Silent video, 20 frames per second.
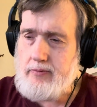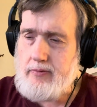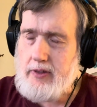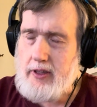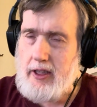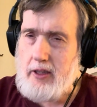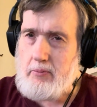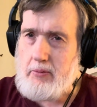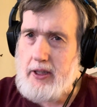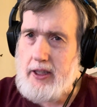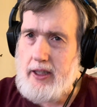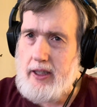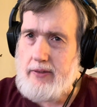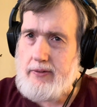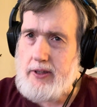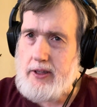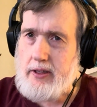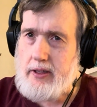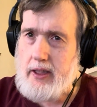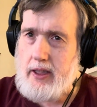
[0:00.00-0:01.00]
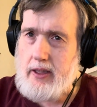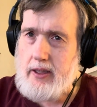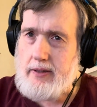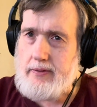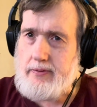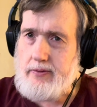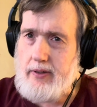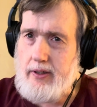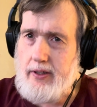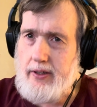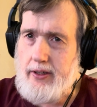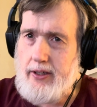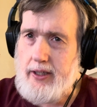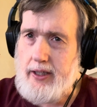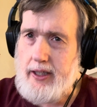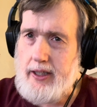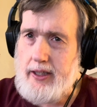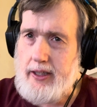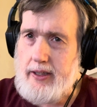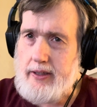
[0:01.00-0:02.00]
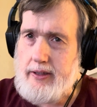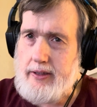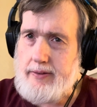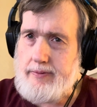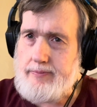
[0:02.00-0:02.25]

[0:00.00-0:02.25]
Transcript: Anybody ever think of that?